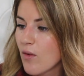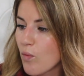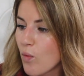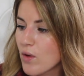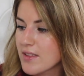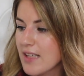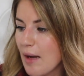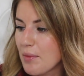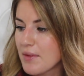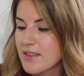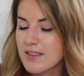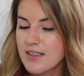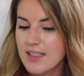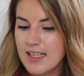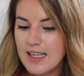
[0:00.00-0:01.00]
what has
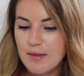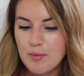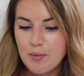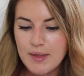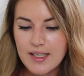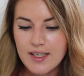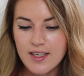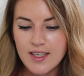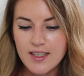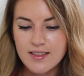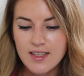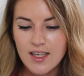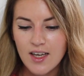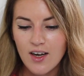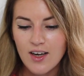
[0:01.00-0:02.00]
happened to the nib
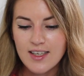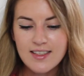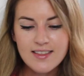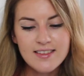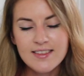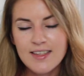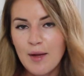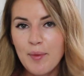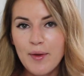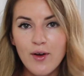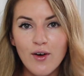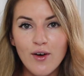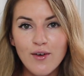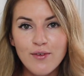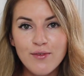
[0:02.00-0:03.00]
because I didn't snap it
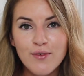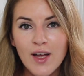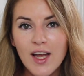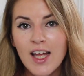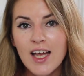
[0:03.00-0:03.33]
off